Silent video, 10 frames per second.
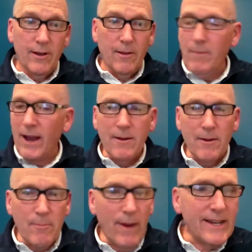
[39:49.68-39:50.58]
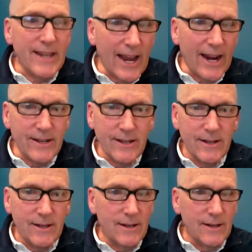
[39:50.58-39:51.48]
My dad
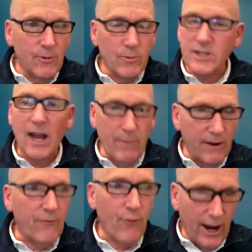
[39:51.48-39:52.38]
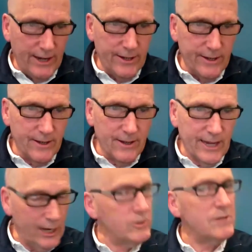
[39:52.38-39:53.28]
was not my friend. He was